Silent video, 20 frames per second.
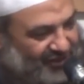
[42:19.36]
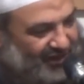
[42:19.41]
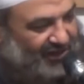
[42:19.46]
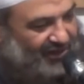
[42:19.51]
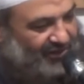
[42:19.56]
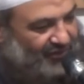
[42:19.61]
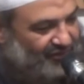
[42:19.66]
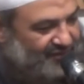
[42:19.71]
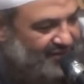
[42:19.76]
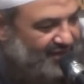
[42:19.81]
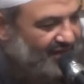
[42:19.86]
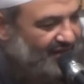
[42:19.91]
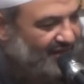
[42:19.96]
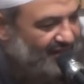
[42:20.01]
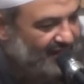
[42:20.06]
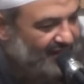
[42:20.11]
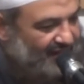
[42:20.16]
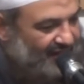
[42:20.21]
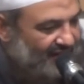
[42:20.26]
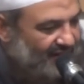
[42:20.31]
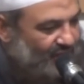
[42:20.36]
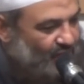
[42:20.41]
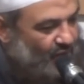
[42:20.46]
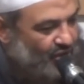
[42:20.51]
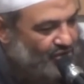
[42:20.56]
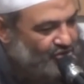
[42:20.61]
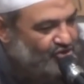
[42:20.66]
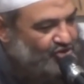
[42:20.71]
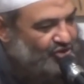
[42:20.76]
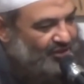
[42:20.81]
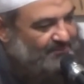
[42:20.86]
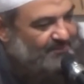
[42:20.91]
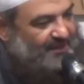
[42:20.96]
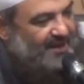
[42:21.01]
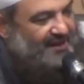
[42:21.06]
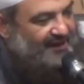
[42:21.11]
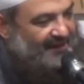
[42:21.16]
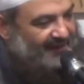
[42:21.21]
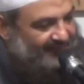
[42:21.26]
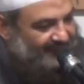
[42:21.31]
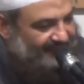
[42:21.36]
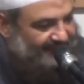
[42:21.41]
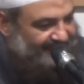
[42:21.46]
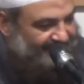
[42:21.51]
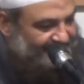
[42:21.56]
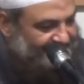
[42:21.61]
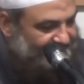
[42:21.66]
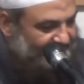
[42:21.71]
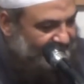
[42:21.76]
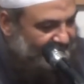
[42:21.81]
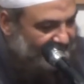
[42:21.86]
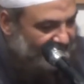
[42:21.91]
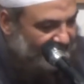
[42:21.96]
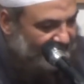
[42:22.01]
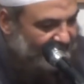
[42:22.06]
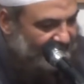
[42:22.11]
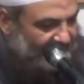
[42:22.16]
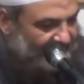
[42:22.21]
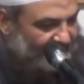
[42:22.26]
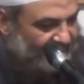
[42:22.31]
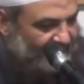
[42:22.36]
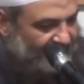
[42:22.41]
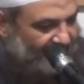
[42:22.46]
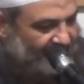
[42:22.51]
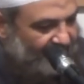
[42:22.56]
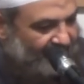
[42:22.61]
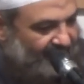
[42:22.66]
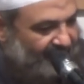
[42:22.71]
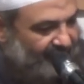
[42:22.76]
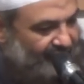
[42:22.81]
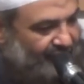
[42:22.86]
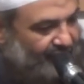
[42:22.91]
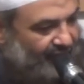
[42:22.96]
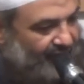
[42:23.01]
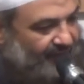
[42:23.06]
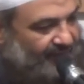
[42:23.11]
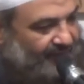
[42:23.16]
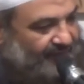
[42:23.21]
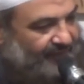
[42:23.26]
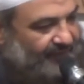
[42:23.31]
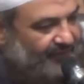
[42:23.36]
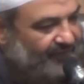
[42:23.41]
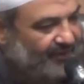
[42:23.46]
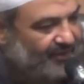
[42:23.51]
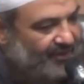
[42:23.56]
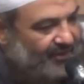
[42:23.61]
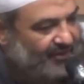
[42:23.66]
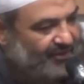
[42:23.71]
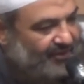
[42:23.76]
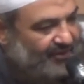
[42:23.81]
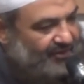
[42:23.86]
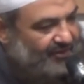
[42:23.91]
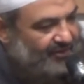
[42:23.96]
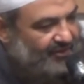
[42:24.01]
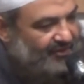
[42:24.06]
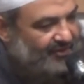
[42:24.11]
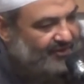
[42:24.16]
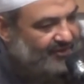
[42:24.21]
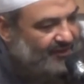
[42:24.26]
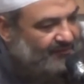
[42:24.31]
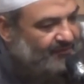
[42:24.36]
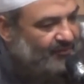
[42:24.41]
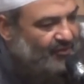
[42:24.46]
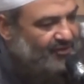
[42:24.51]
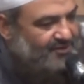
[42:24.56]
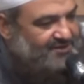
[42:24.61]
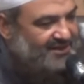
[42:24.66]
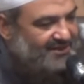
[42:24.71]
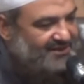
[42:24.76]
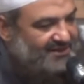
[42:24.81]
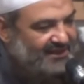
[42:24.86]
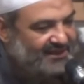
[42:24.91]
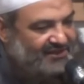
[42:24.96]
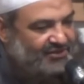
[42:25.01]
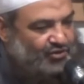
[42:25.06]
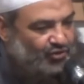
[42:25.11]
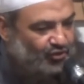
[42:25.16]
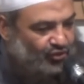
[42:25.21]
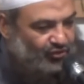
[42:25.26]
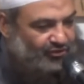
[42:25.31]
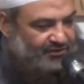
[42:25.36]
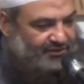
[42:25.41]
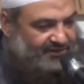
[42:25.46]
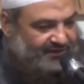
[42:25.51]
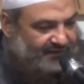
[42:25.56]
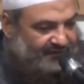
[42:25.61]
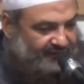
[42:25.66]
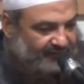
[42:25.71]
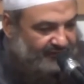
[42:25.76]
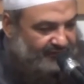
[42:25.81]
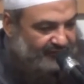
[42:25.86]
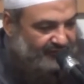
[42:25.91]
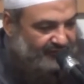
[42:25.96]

the Shaykh, who's the watch repairer. From the books that he taught,